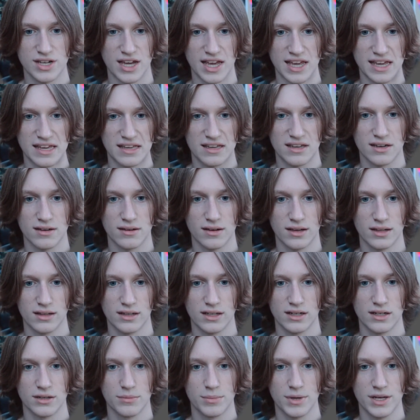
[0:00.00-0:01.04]
take a
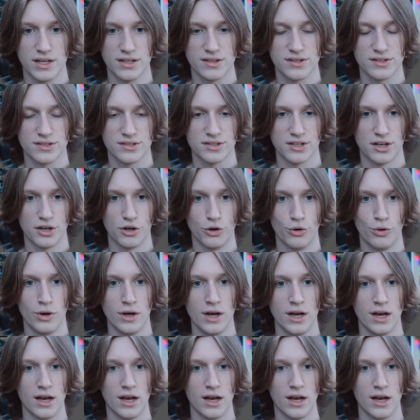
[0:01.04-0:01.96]
little bit. So